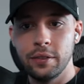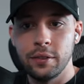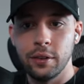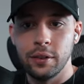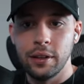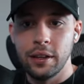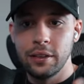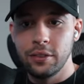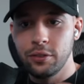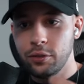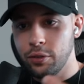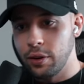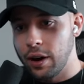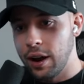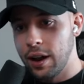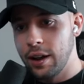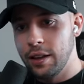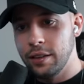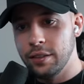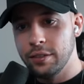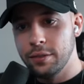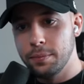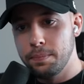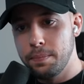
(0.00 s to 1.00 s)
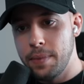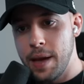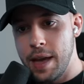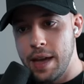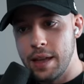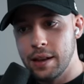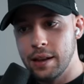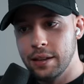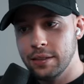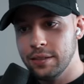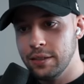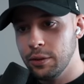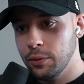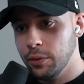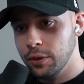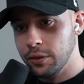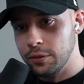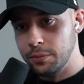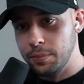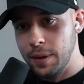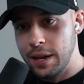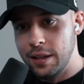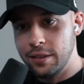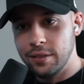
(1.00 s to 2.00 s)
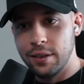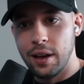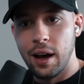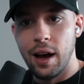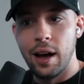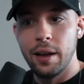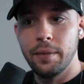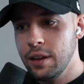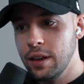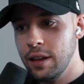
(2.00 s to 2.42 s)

So let's try Spain. Let's see what Spain's got.